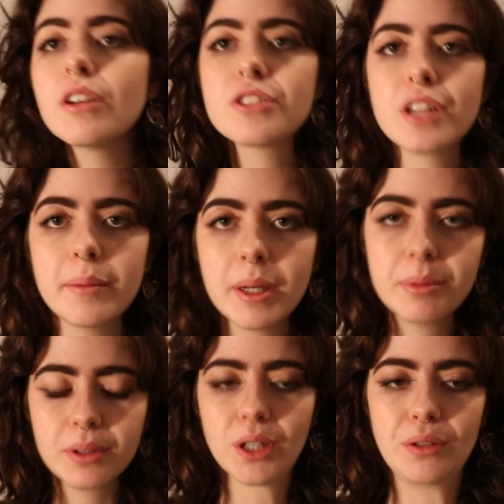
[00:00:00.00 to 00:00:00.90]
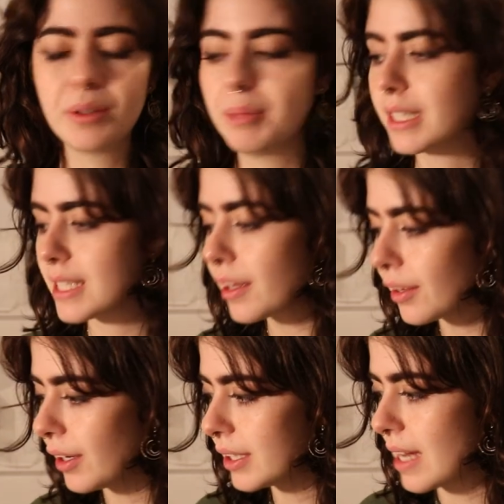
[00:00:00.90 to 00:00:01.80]
crochet my pullover because I
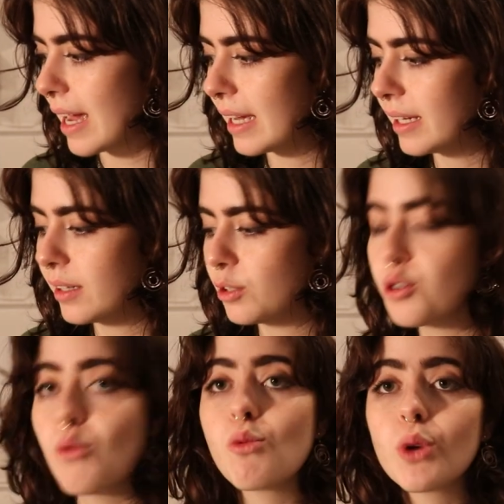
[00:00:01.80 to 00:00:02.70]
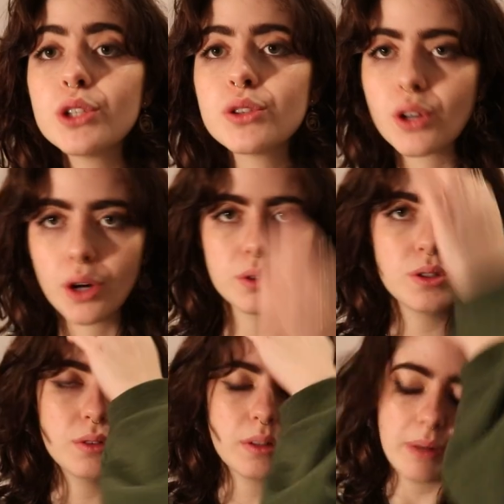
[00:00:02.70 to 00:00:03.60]
thought I wouldn't go
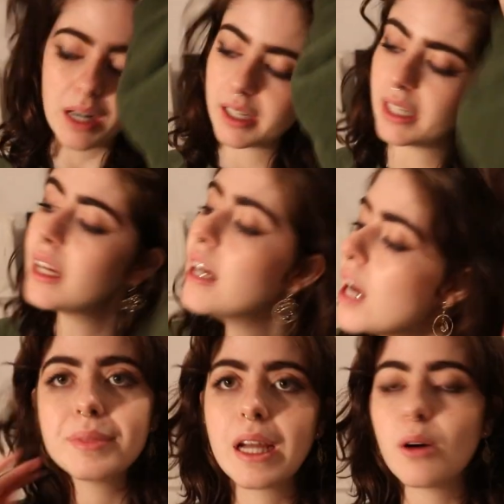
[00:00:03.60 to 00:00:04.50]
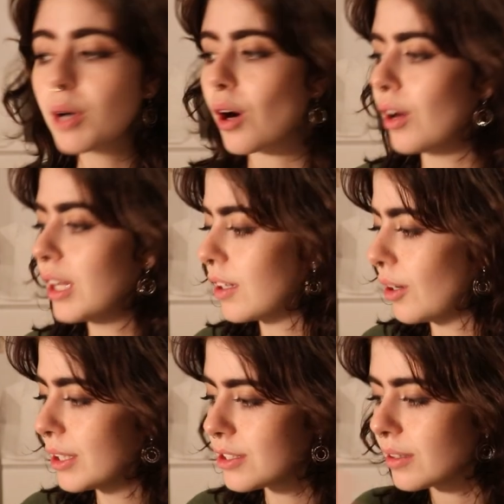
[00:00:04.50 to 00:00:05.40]
to the party. But now we're all
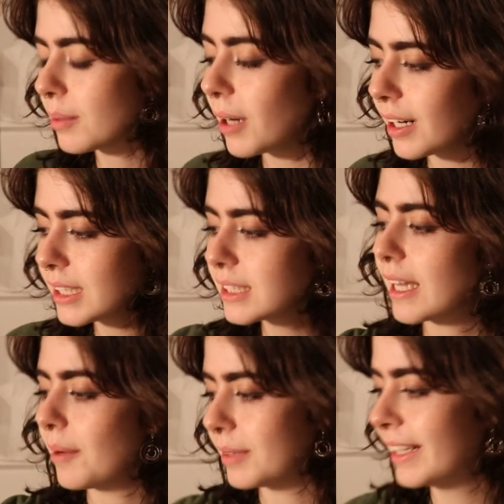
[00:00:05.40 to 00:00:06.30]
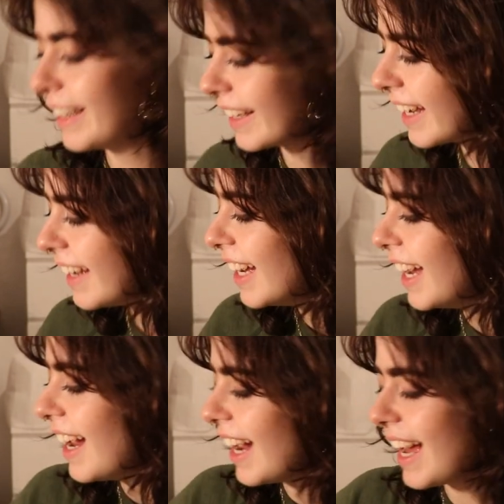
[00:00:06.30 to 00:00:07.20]
going, so the party is happening.
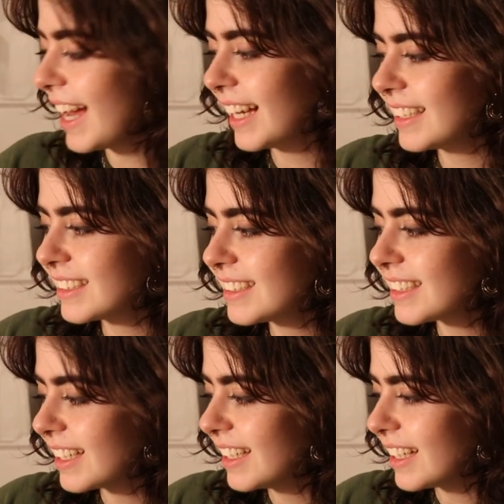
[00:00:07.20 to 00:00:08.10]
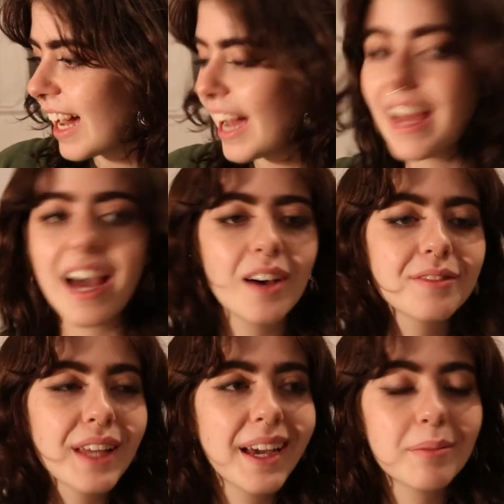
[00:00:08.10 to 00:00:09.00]
And I
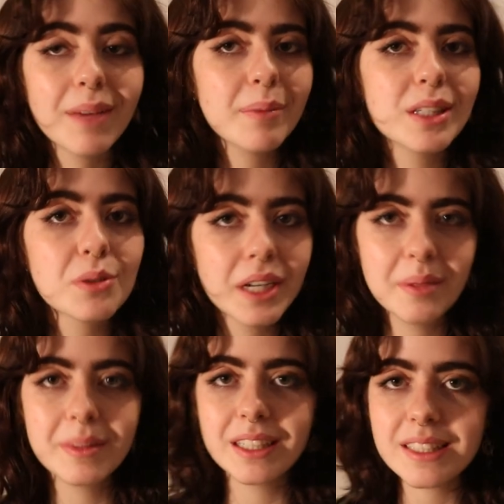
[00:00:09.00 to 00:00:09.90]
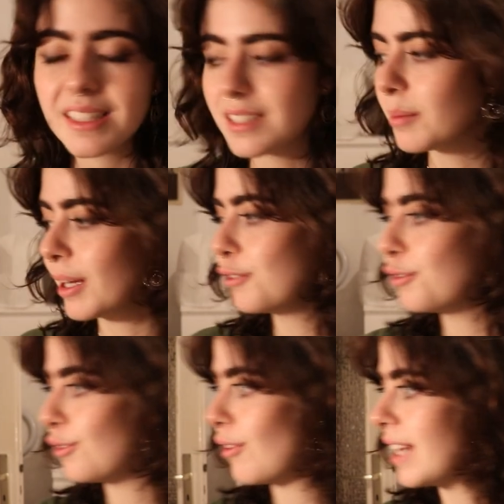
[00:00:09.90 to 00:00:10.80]
have like maybe twenty minutes until my
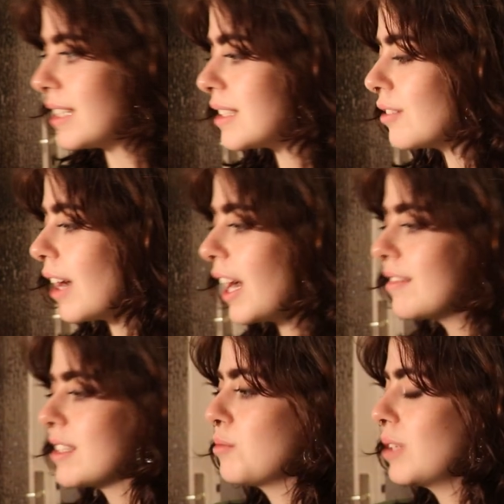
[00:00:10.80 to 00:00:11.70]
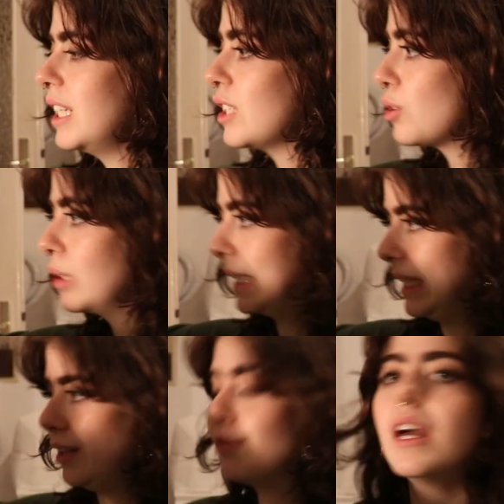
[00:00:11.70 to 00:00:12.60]
friend arrives and we need to
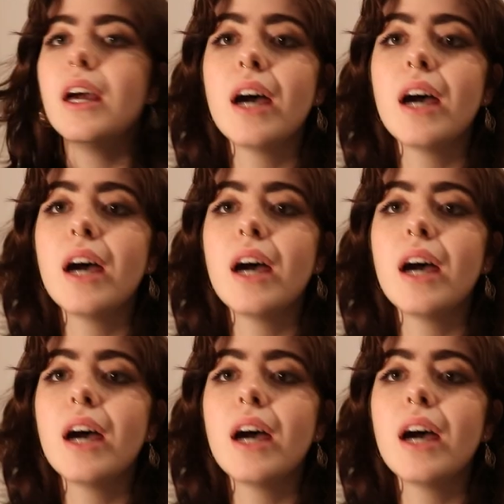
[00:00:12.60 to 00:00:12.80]
leave.